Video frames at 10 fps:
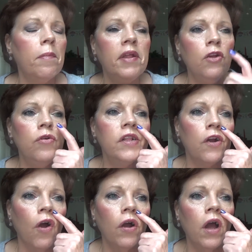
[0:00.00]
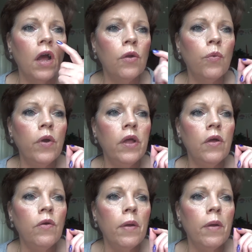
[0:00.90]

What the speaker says: I've been using argan oil.